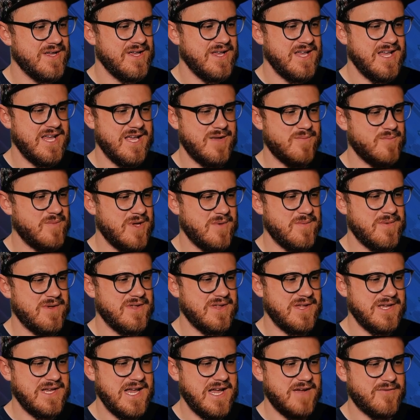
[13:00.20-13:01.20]
And maybe
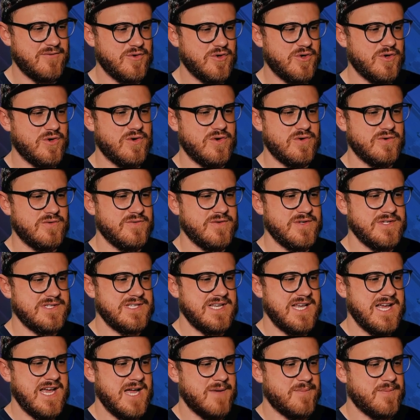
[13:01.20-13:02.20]
like after all this
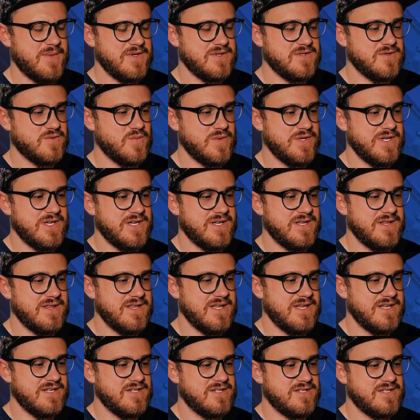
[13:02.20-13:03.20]
happens, we can
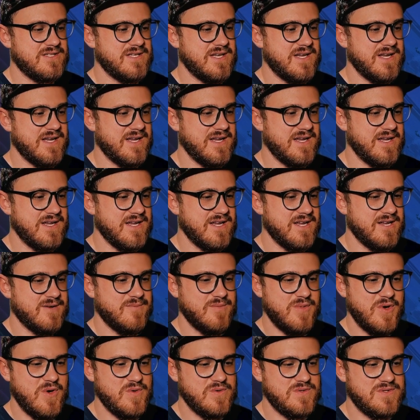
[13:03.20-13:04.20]
then say
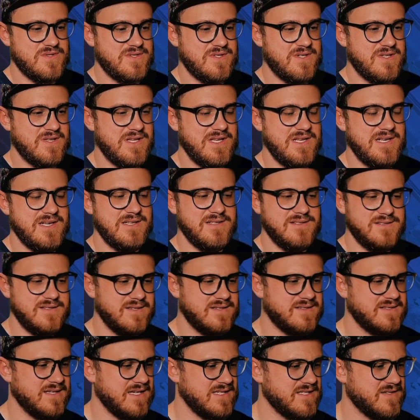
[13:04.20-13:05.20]
post deleted
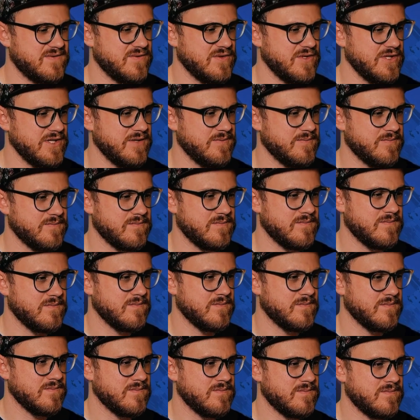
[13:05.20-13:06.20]
successfully.
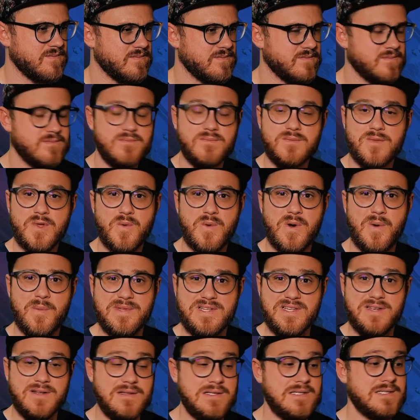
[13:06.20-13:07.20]
Why don't we
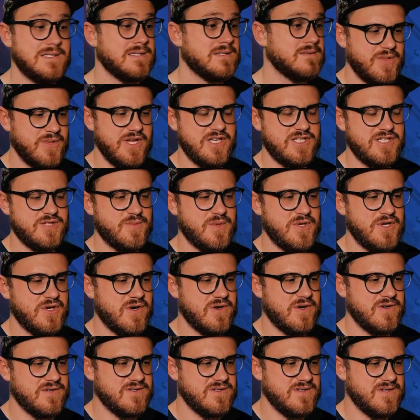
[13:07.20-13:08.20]
take a look? PHP
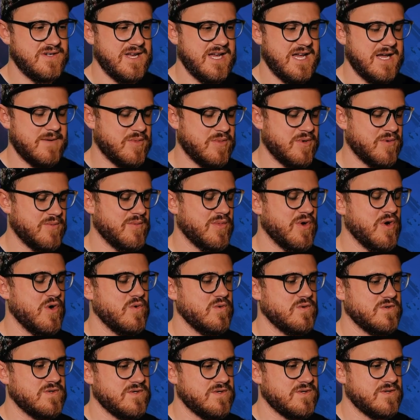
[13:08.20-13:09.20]
artisan app
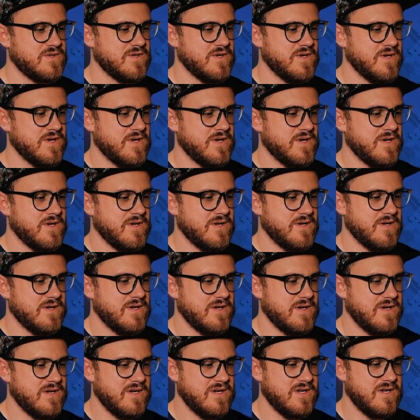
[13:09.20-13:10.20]
post.
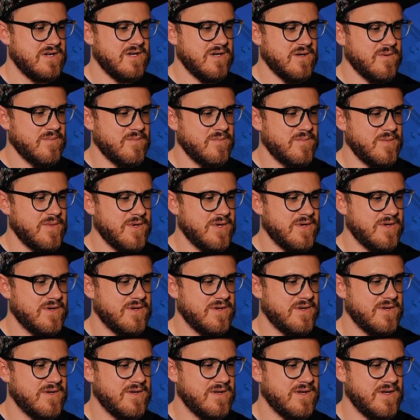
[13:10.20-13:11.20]
Um,
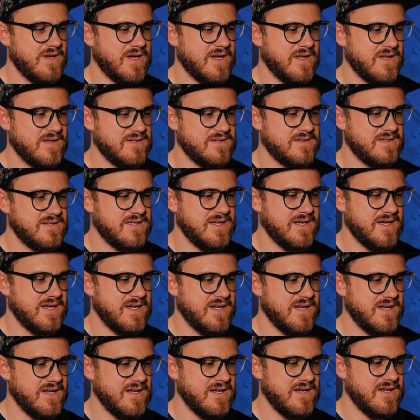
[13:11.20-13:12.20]
yeah, let's
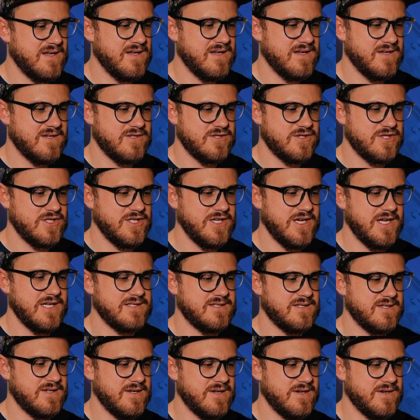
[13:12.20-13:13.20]
say
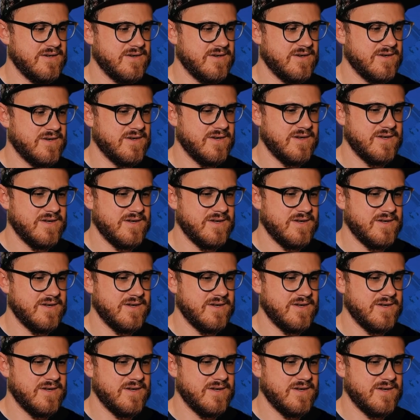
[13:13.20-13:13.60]
Janessa here.